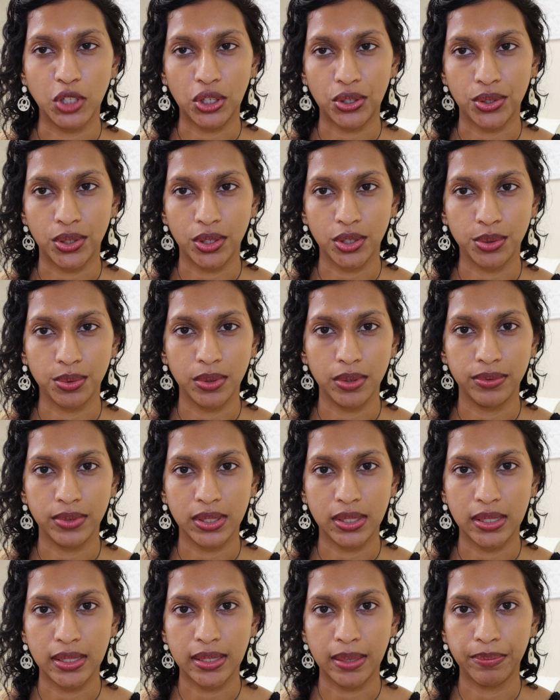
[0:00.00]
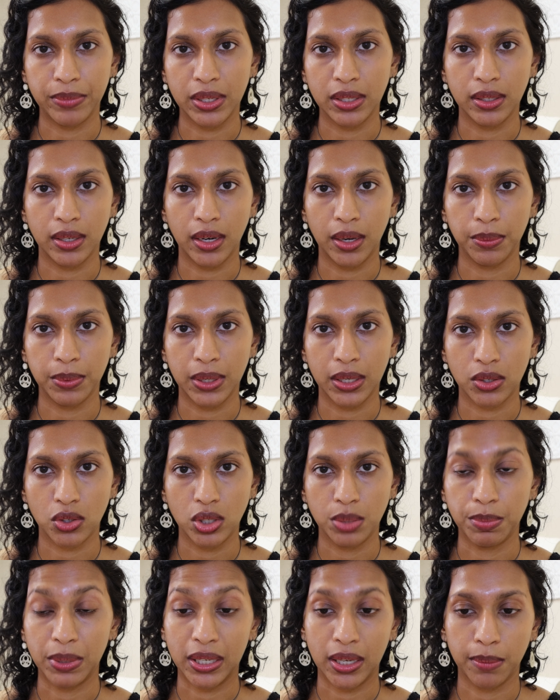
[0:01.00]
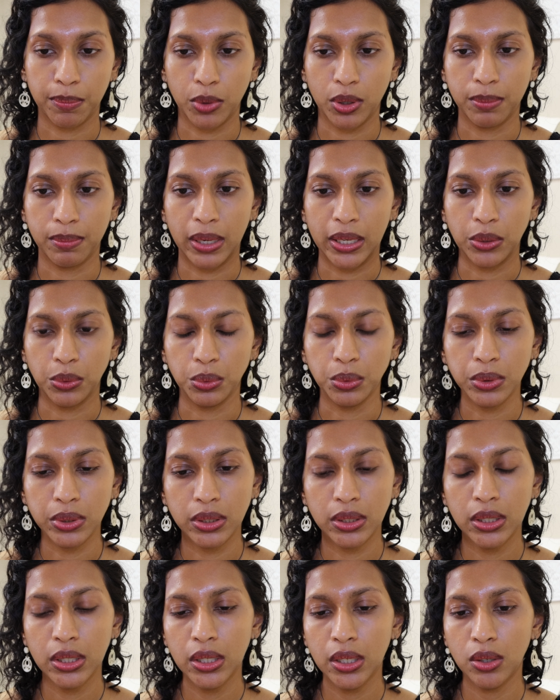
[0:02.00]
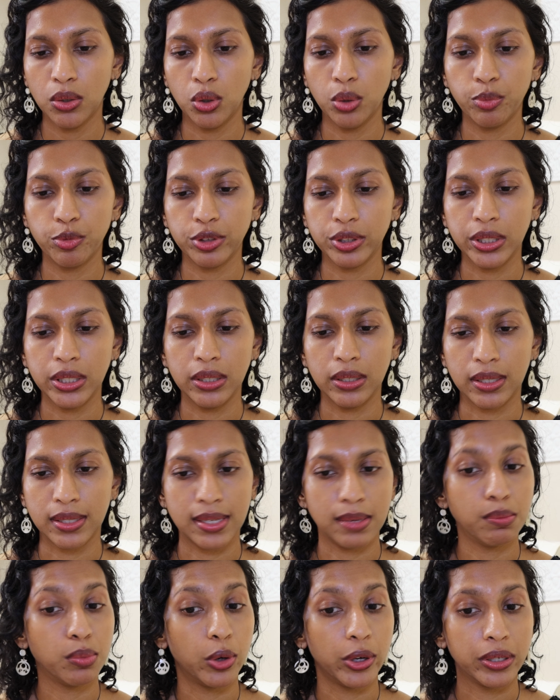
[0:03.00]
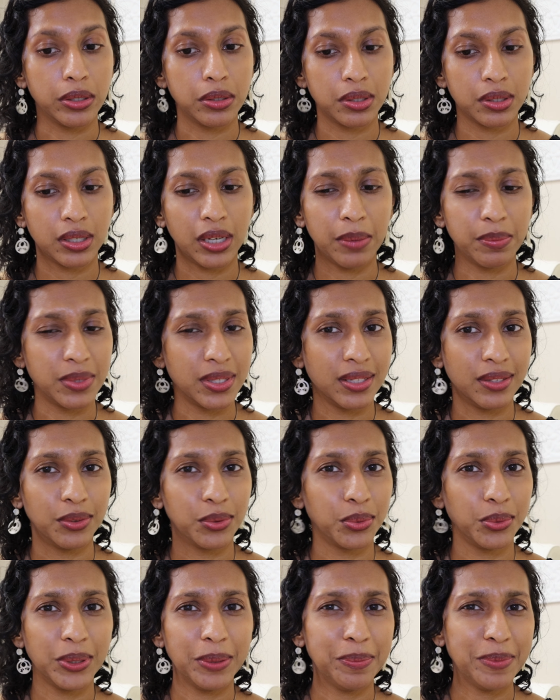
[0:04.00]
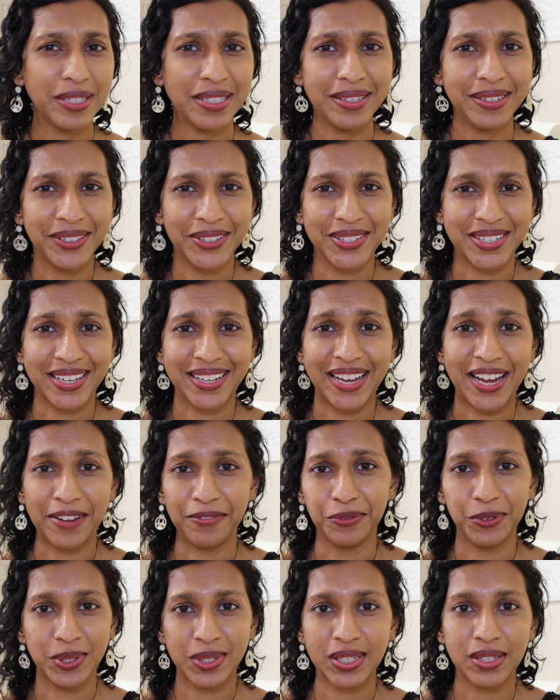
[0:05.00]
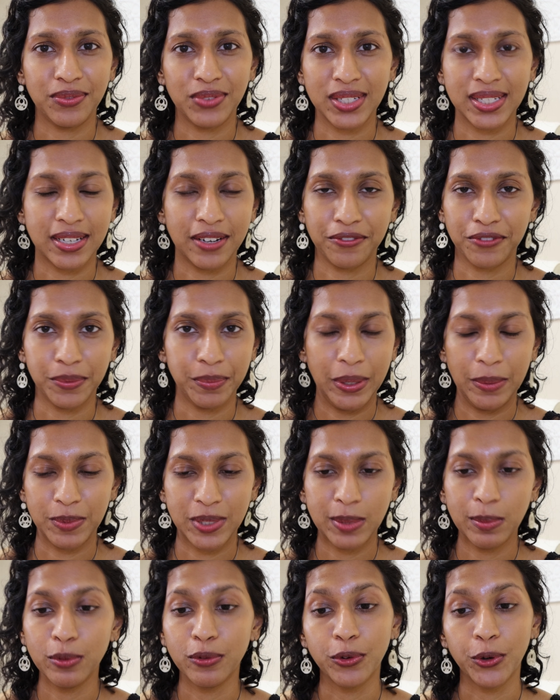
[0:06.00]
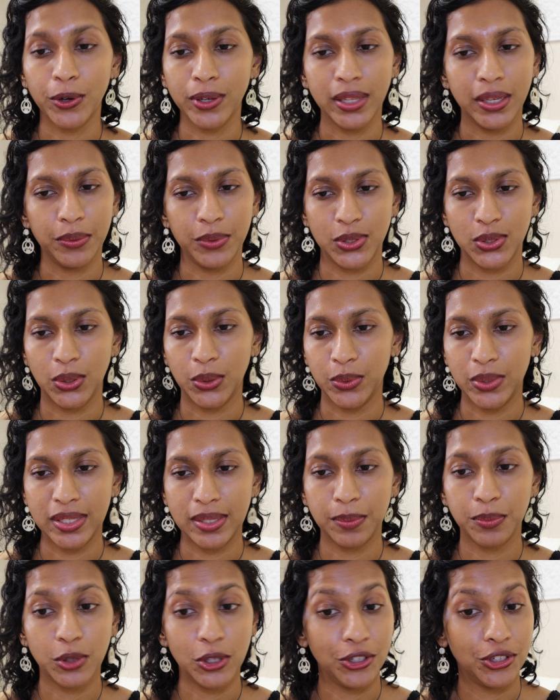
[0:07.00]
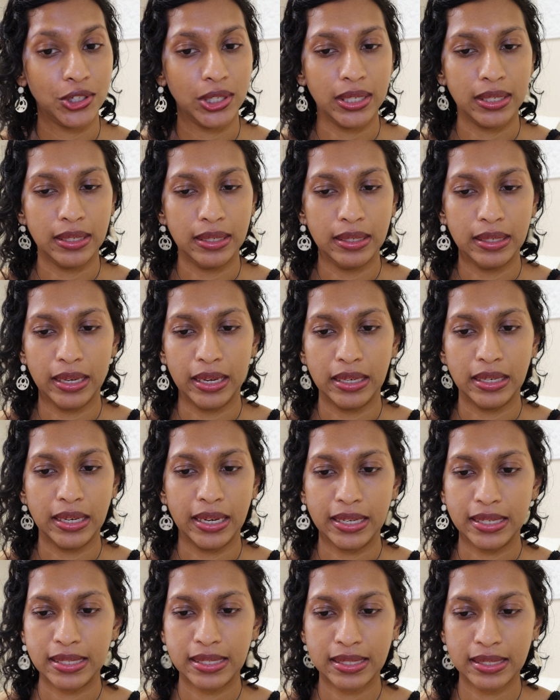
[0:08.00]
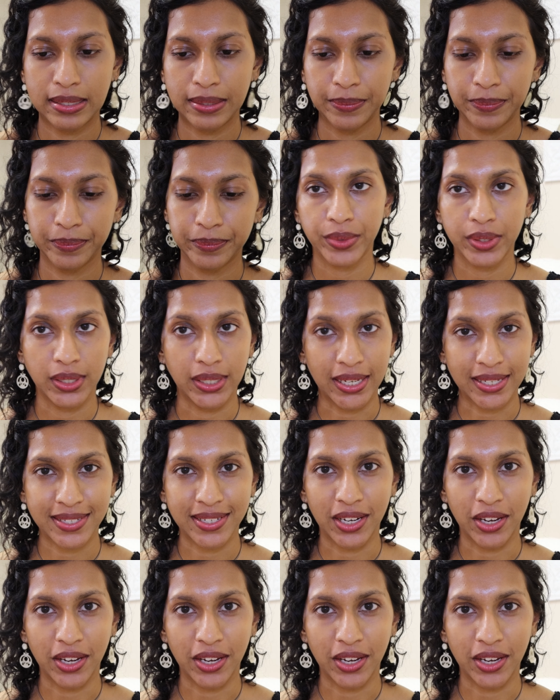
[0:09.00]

just not sure if this is something that I would actually pick up on my own. Hopefully at some point comes in through Ipsy, because I have received stuff from Ipsy before and that was always appreciated and nice. Next